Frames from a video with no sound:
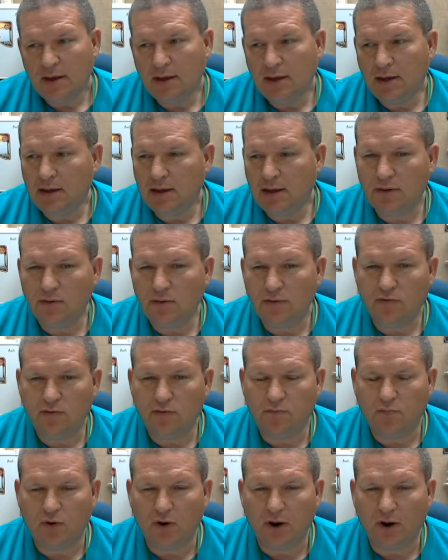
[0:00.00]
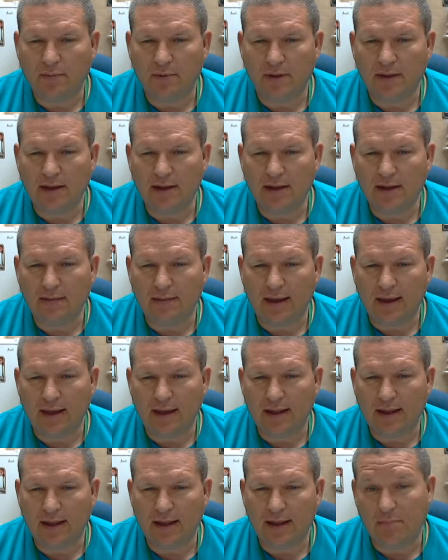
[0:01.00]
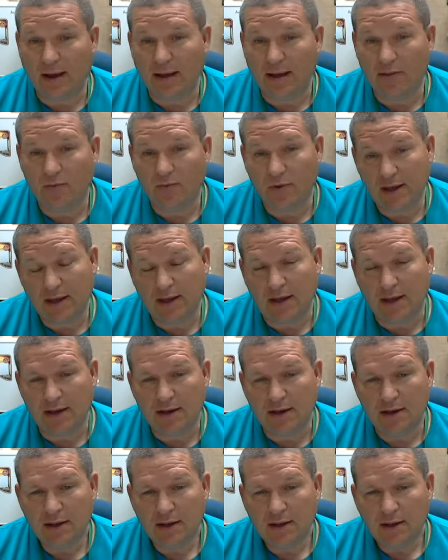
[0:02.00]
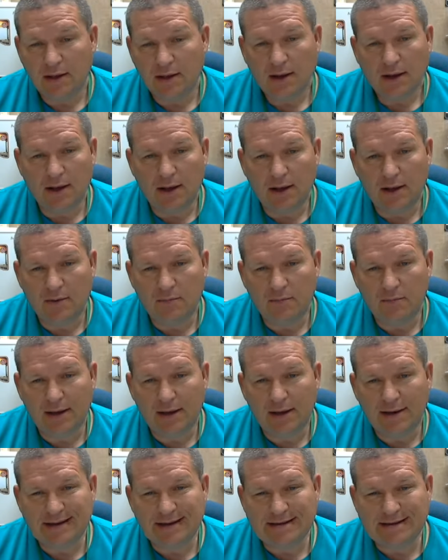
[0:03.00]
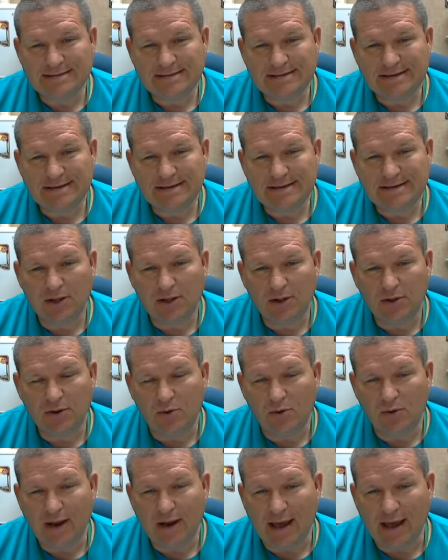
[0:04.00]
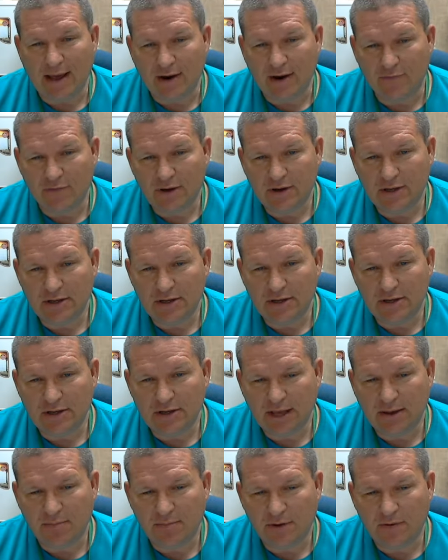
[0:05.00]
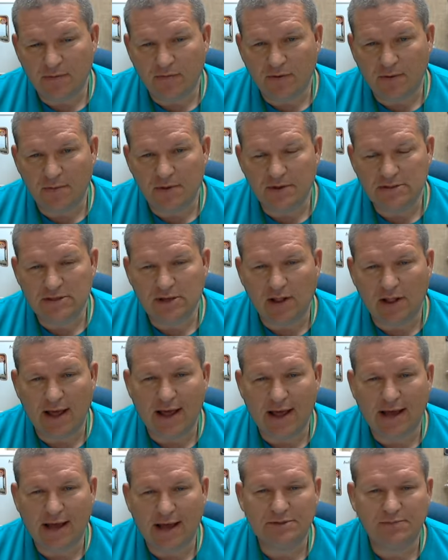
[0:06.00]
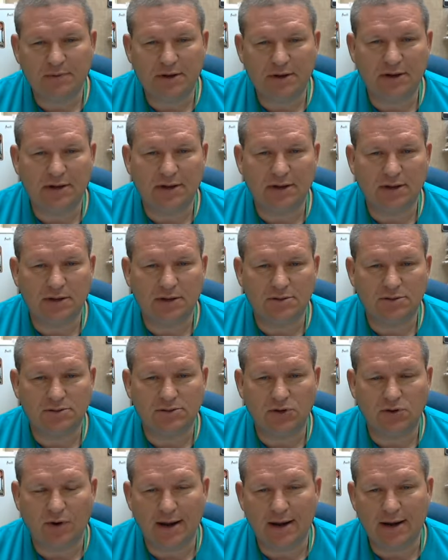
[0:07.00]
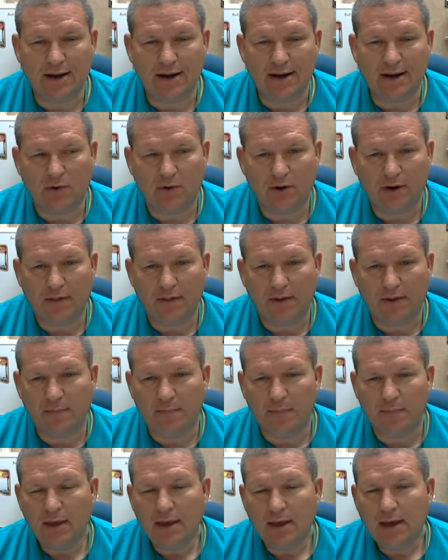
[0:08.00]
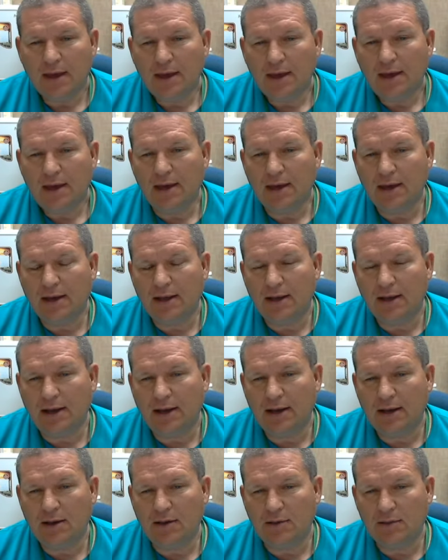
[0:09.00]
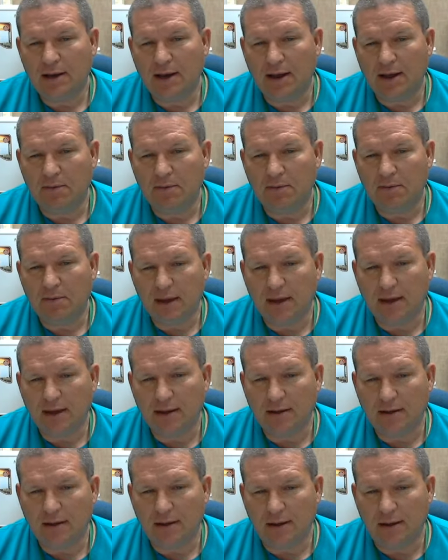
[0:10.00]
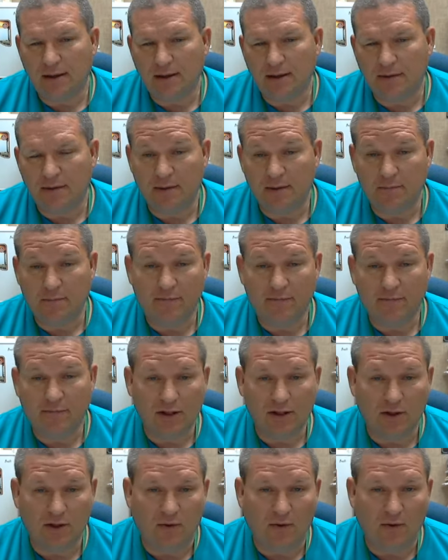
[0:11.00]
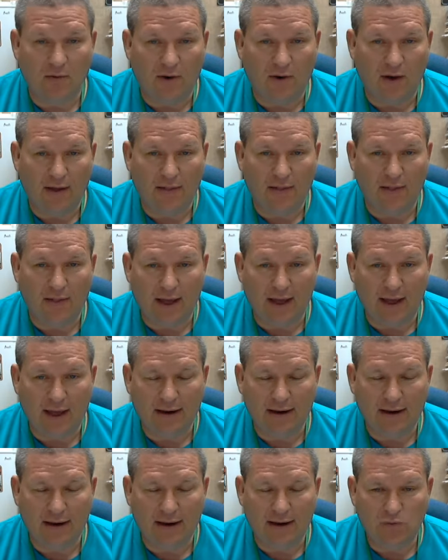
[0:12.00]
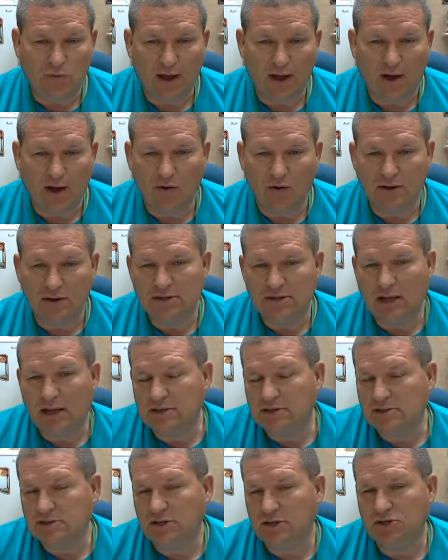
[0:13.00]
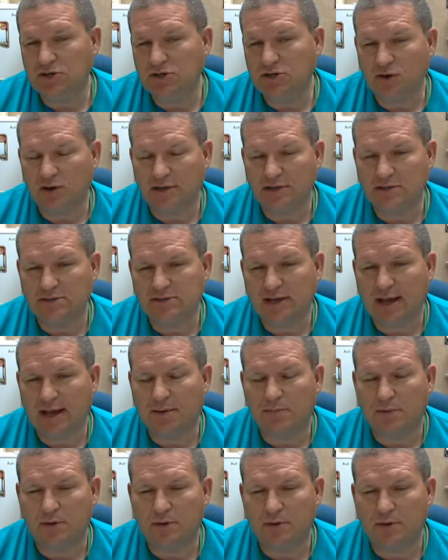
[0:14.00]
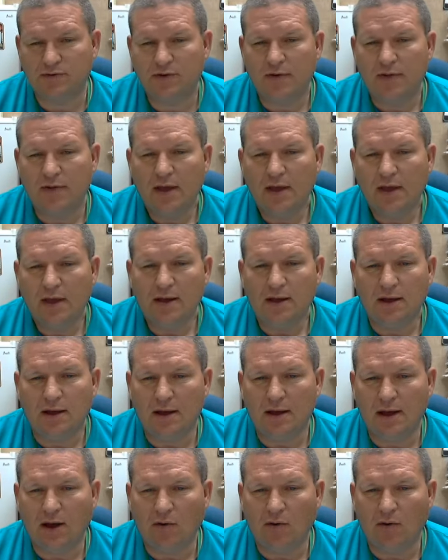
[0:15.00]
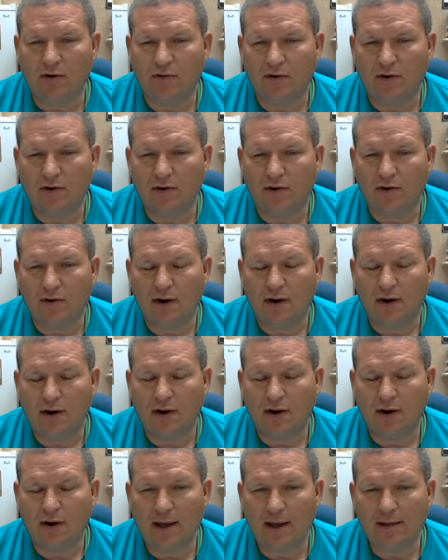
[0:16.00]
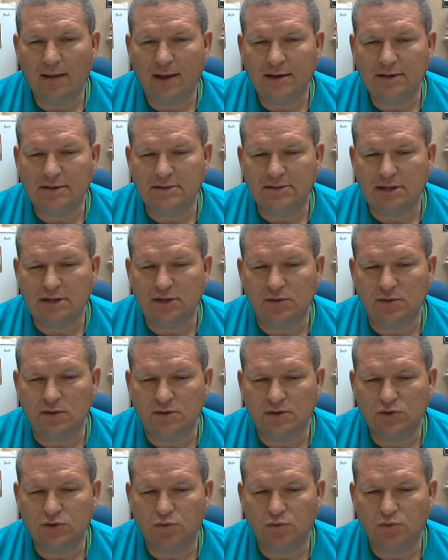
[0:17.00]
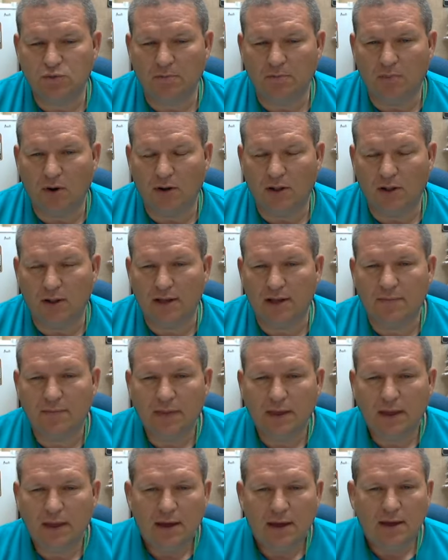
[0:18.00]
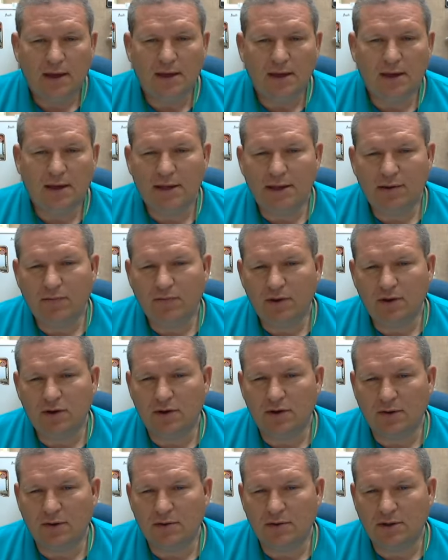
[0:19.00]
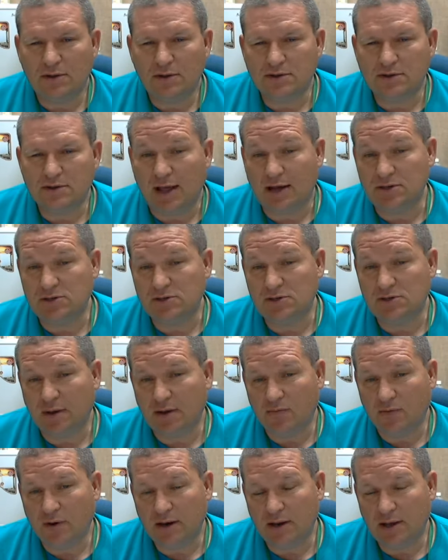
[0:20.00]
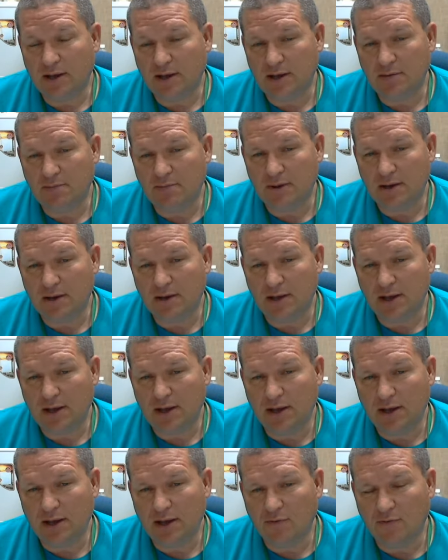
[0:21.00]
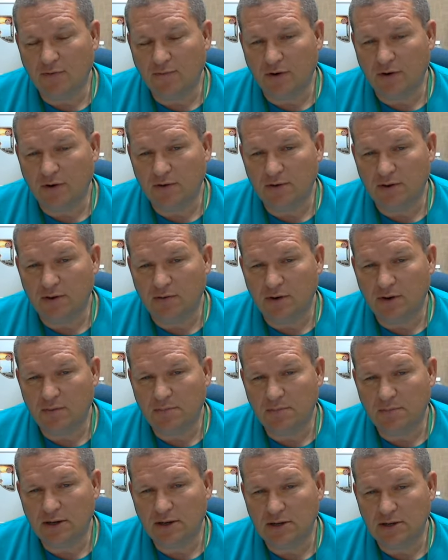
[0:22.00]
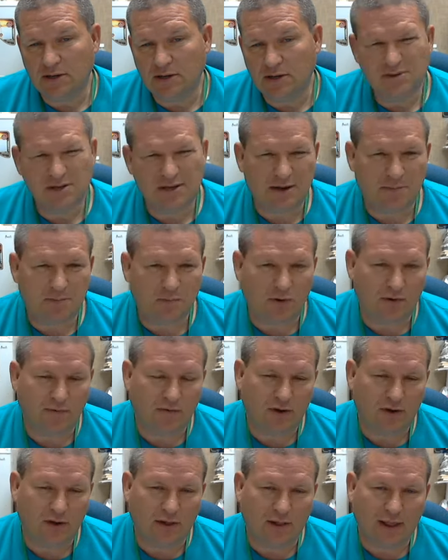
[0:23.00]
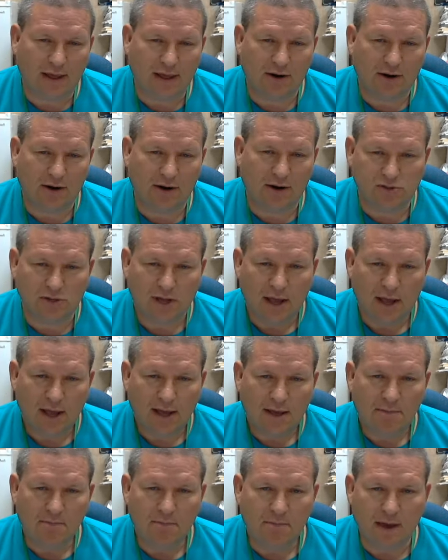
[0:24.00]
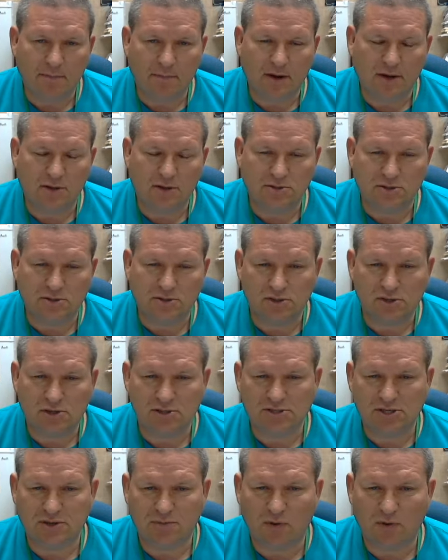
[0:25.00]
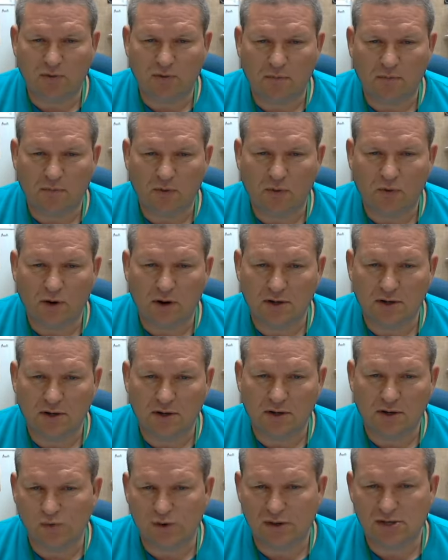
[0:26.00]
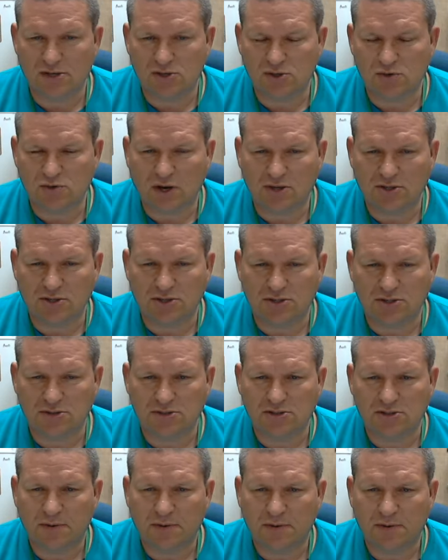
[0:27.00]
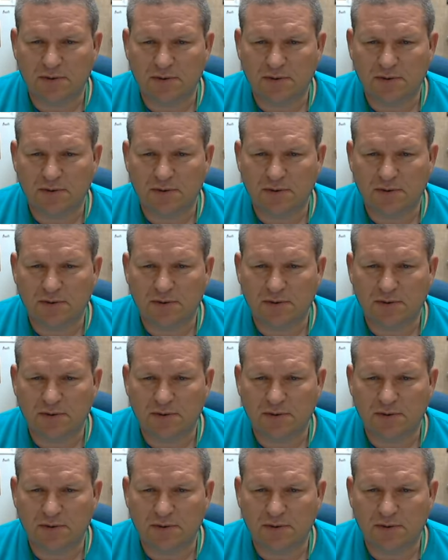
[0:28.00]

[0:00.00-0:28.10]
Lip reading: and you should probably get that by the weekend. It doesn't include every assignment from this class, but it includes a great number of them. And I know that I make them available online as well and send you good examples. However, I like to send you this red booklet. And even when you're done with this class, you might want to keep it and refer to it because there's a number of good letters, memos, there's a consumer report, there's written instructions,